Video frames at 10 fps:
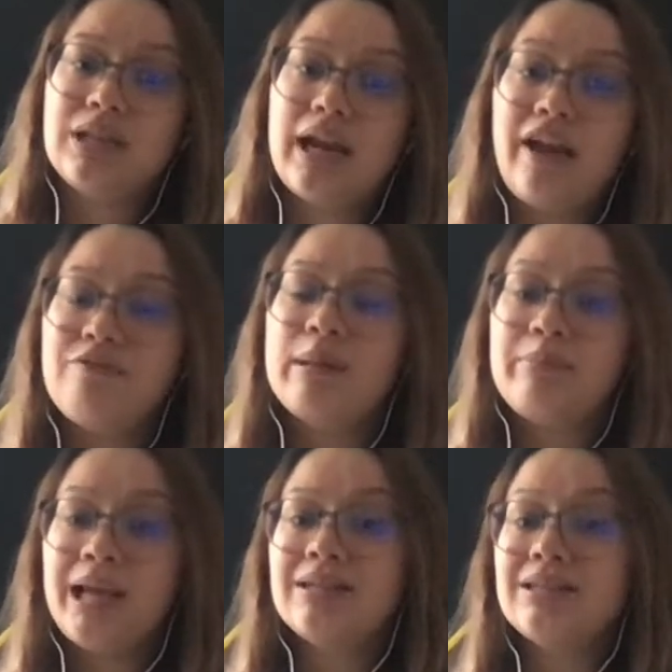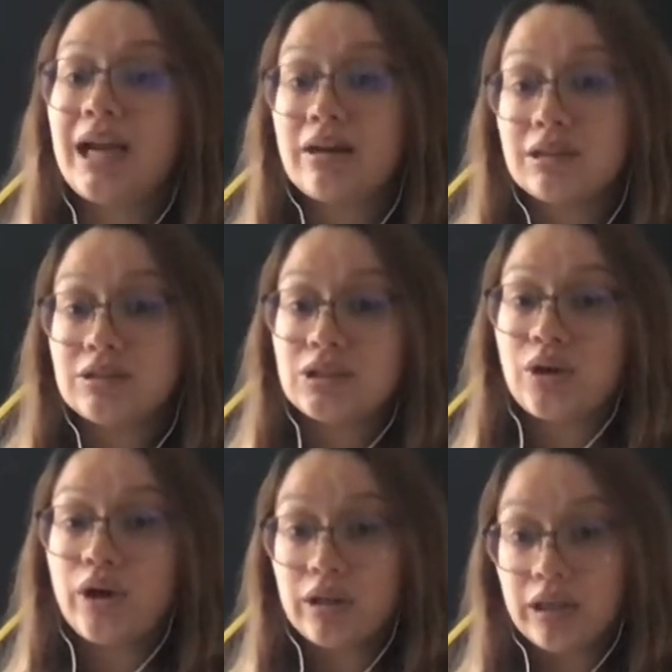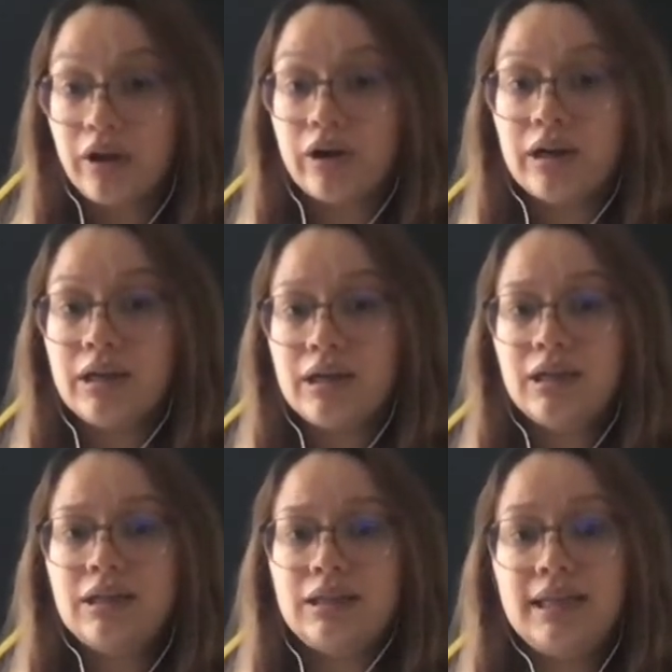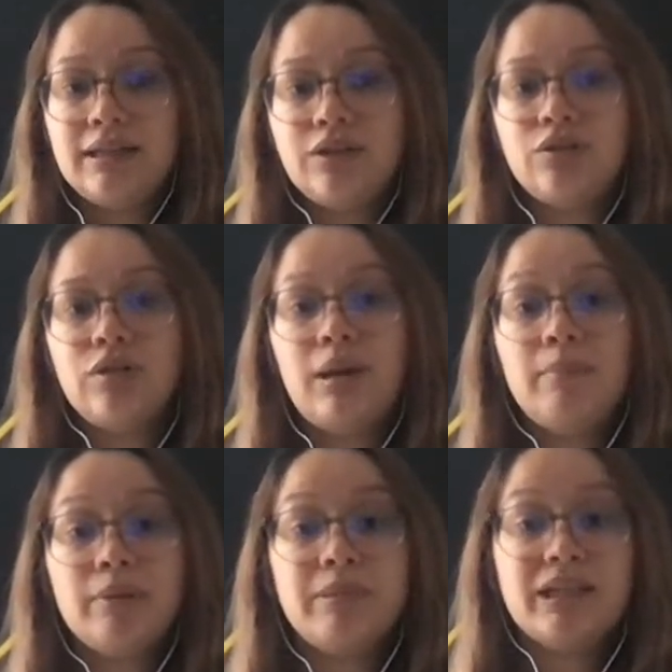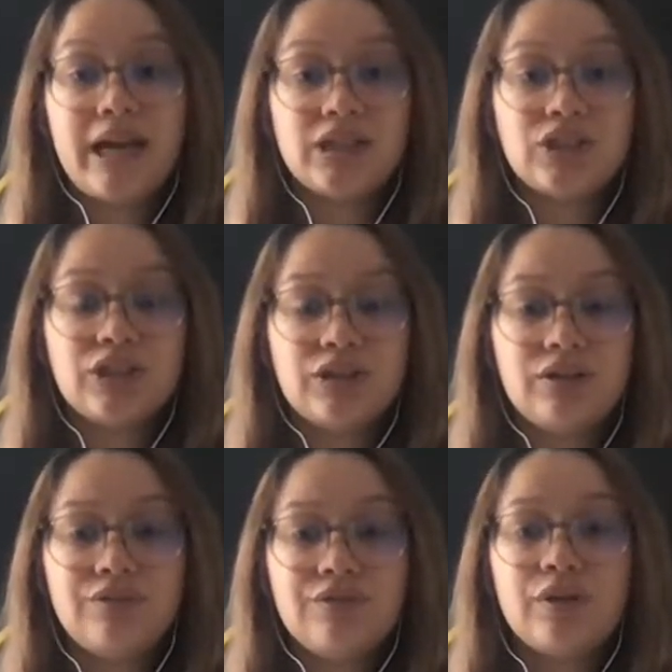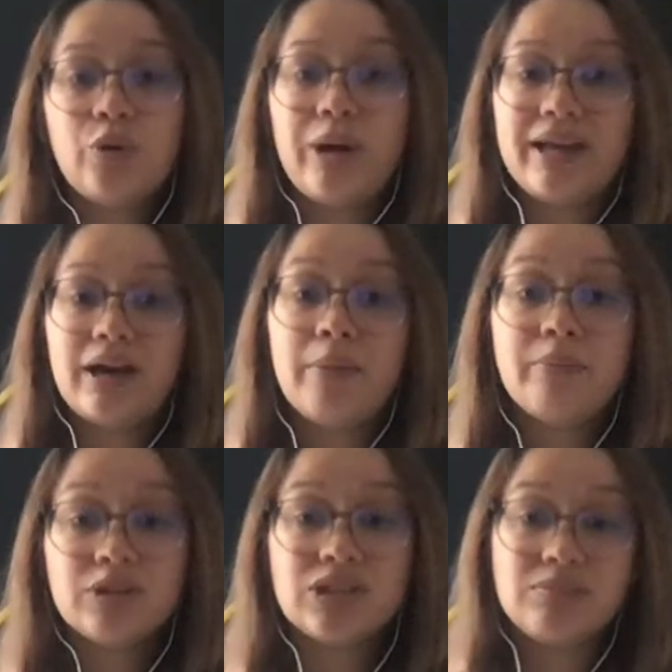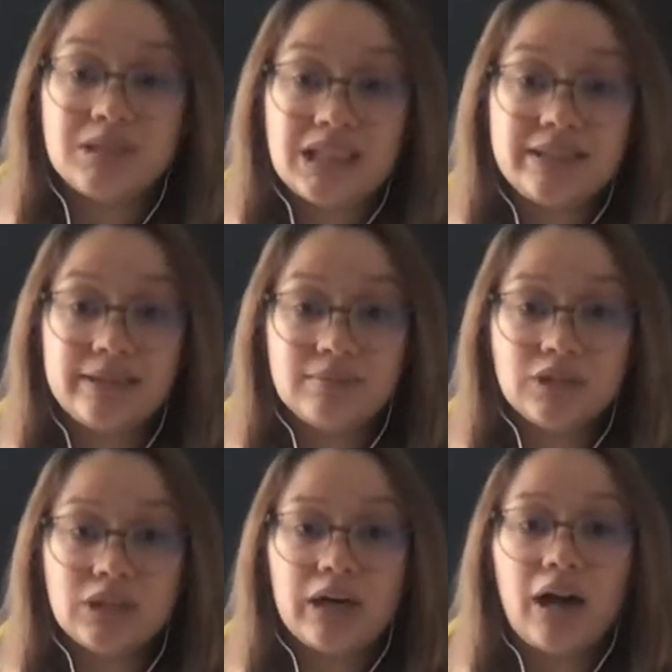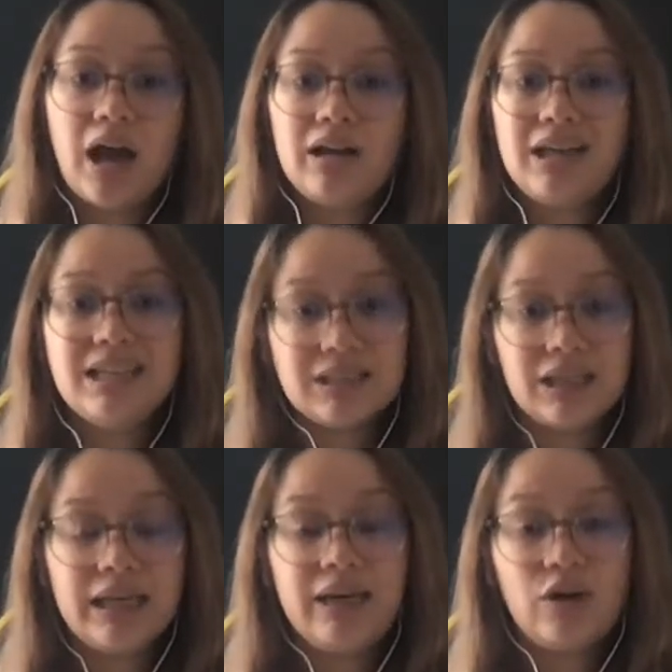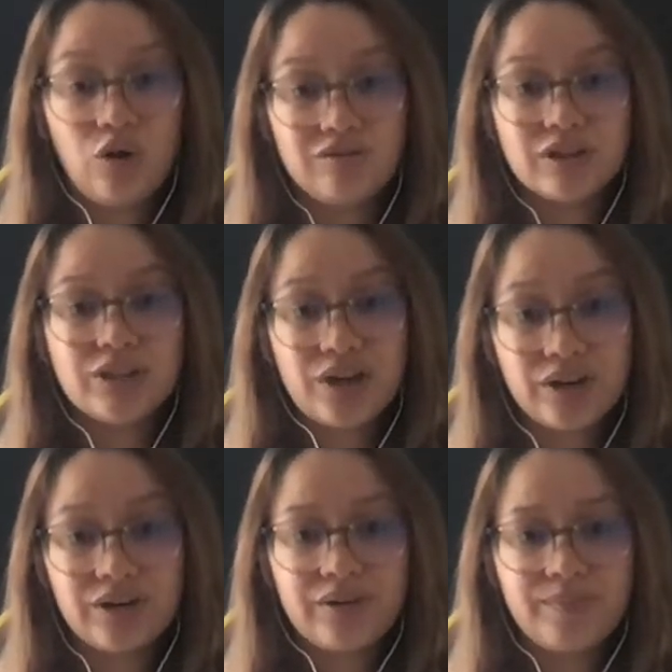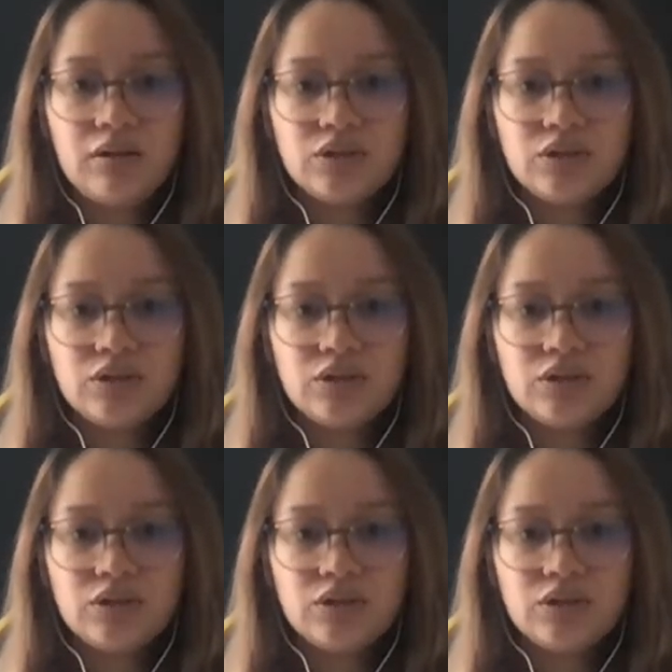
have been made decades earlier leading to the implementation of quite cumbersome systems are not easily overturned.